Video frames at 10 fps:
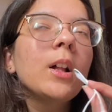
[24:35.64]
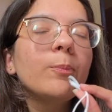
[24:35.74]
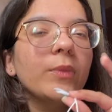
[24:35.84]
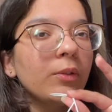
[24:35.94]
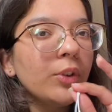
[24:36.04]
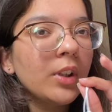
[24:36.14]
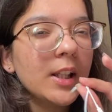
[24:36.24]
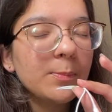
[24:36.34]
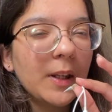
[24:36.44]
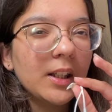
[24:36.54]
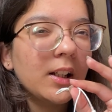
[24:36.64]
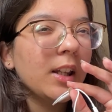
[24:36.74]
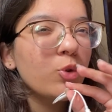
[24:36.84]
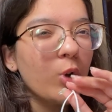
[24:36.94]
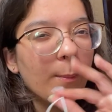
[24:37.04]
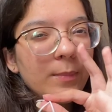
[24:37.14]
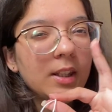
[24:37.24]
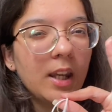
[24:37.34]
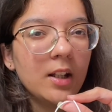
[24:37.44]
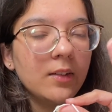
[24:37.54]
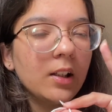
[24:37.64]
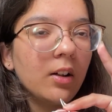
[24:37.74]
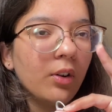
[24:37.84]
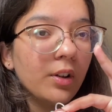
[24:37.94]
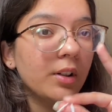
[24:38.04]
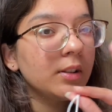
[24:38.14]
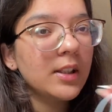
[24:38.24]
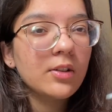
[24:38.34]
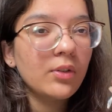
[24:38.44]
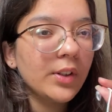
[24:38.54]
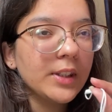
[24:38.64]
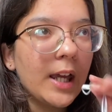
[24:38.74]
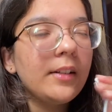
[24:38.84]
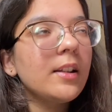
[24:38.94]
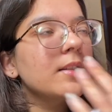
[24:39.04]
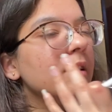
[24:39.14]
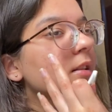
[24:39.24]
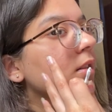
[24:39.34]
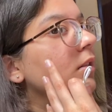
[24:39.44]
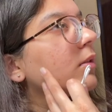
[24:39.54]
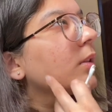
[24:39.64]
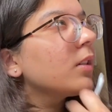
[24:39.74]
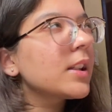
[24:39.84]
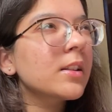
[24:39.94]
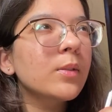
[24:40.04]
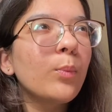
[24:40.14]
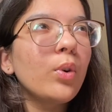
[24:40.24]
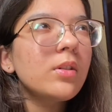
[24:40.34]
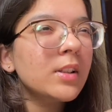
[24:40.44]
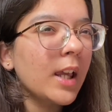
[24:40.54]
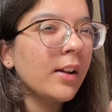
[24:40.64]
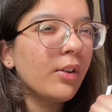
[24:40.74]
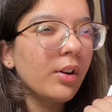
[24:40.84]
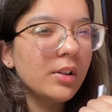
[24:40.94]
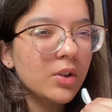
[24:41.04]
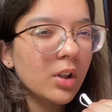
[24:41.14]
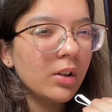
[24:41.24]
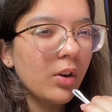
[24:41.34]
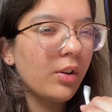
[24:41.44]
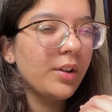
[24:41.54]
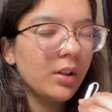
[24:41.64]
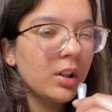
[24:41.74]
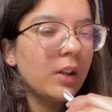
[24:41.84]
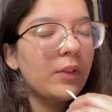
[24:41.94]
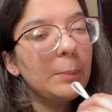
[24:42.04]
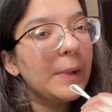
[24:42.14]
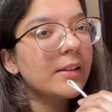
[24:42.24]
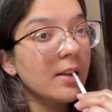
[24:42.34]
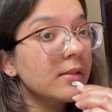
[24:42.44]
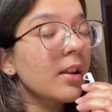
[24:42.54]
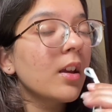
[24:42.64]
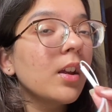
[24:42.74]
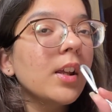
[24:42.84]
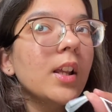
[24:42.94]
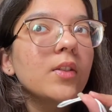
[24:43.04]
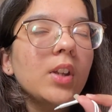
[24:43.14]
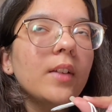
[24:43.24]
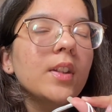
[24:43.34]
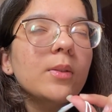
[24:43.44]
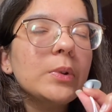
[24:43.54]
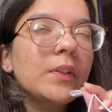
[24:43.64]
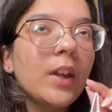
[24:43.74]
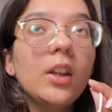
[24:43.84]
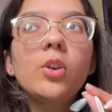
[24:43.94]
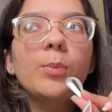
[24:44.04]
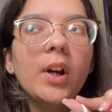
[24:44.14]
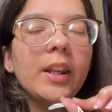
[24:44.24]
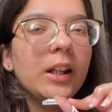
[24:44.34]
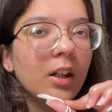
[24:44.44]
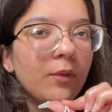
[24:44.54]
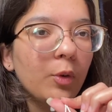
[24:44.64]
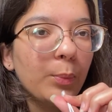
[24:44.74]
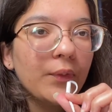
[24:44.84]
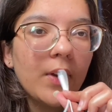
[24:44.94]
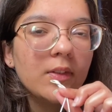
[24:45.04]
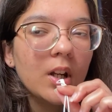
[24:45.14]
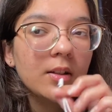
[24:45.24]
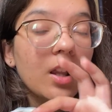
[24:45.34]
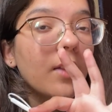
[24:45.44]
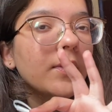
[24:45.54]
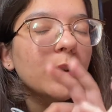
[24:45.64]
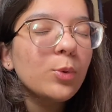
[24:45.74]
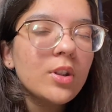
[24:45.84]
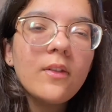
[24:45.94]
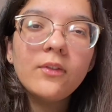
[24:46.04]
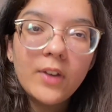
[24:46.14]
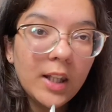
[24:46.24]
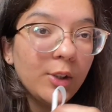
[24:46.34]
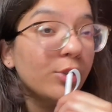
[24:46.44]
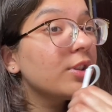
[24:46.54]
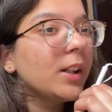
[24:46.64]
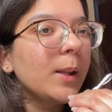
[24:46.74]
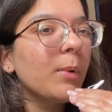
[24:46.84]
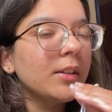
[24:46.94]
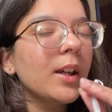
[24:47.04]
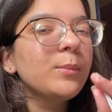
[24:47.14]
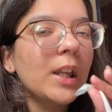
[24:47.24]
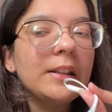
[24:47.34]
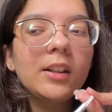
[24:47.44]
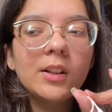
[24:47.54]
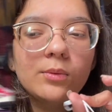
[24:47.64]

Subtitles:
If you're expecting like jump scares a la horror, it's not that. It's more psychological horror, if it makes sense. So yeah, this was a very good book. I rated 4.5 stars. This was a very good reading once, I'm telling you.